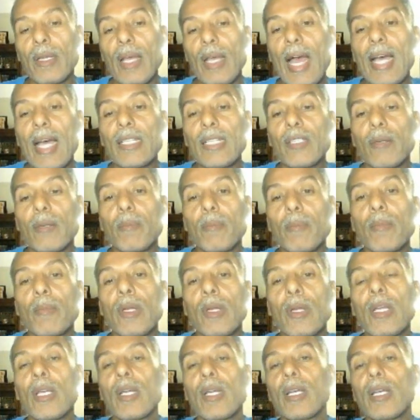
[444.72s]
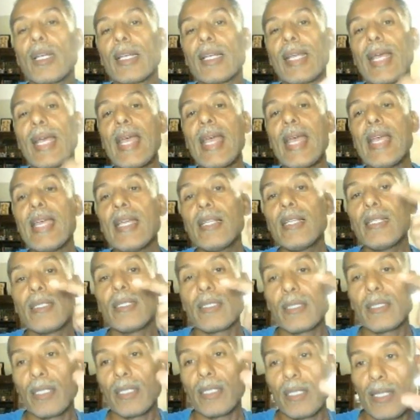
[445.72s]
atom
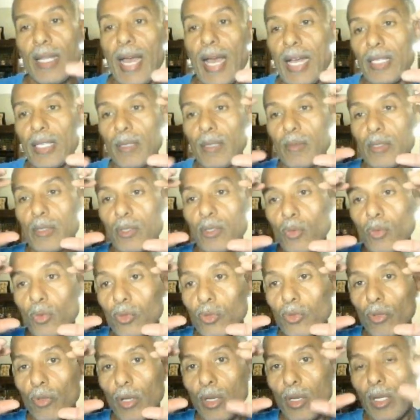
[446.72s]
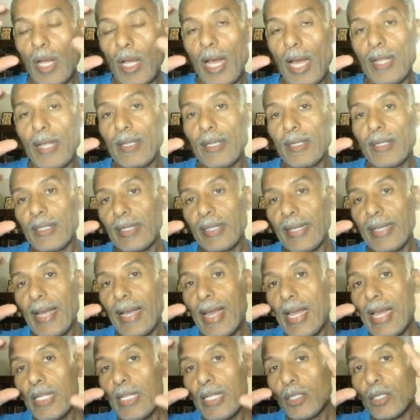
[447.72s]
gains, the atom is neutral, and it
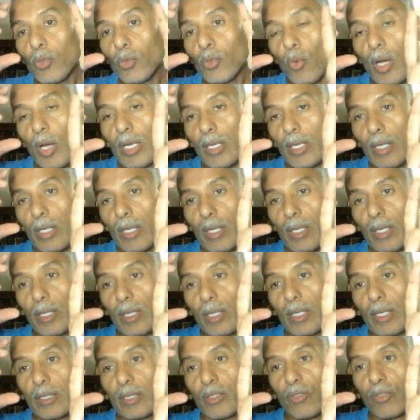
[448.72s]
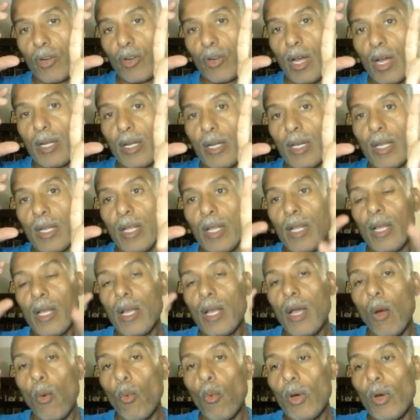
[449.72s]
gains one electron,
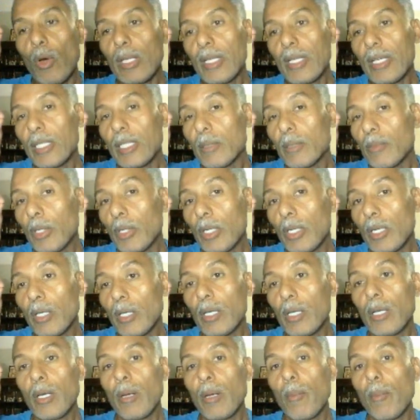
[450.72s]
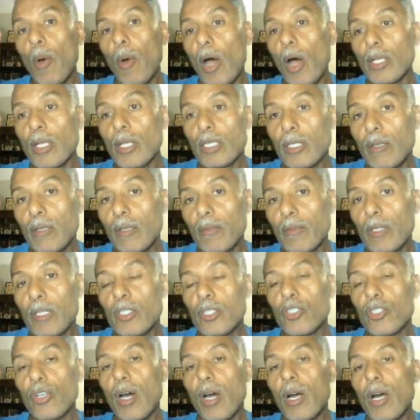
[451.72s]
will it be positively
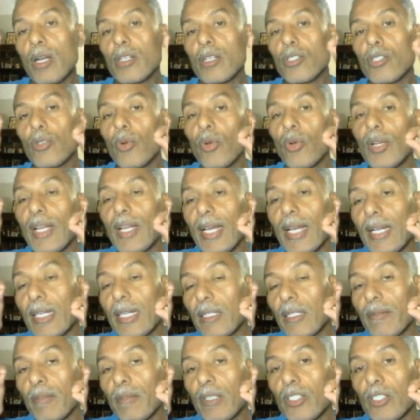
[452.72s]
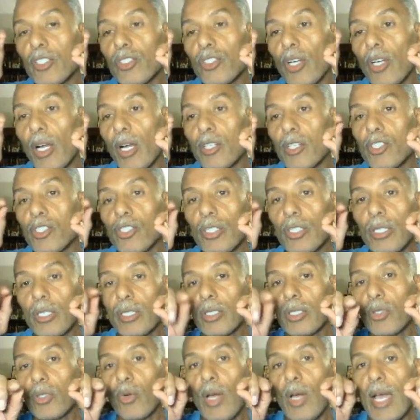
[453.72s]
charged or negatively charged?
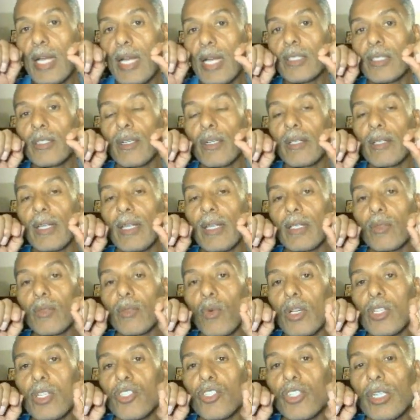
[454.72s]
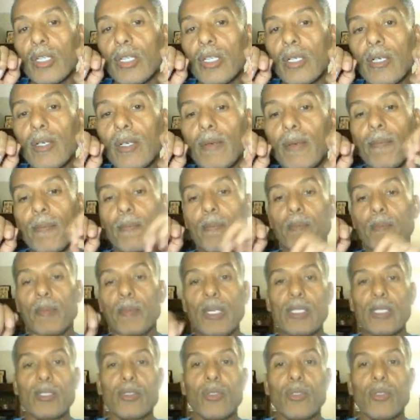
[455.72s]
You answer that question
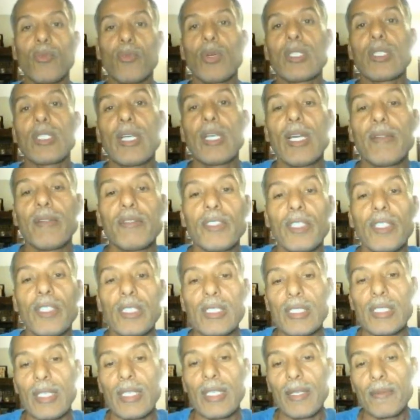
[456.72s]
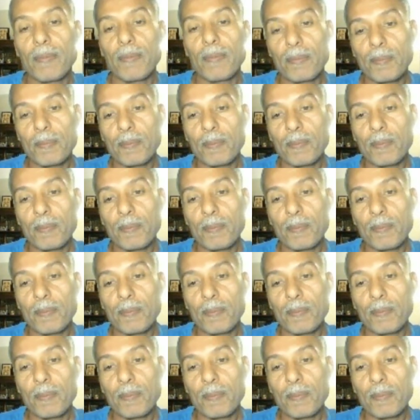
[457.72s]
based on what I have just said.